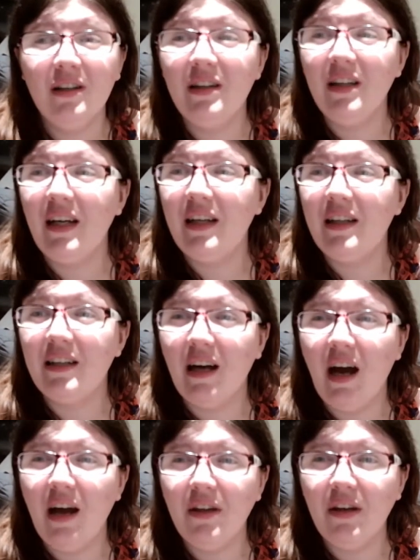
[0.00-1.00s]
Like,
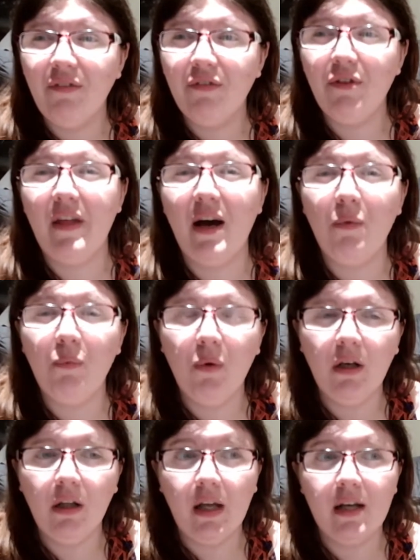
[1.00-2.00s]
I think for that
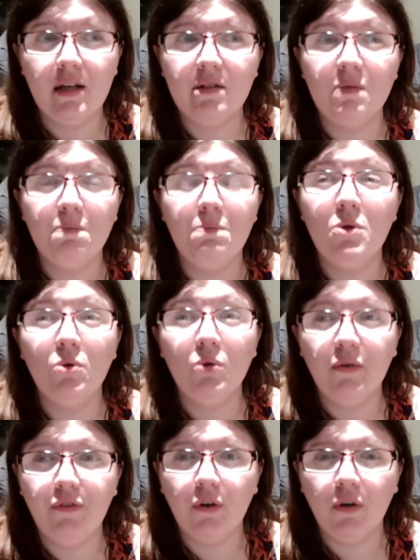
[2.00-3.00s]
one, like, it's
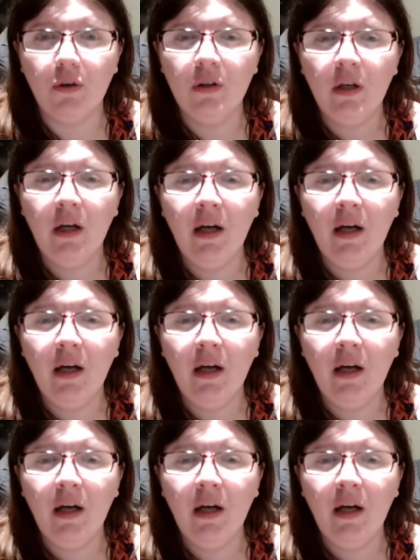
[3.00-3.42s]
beautiful.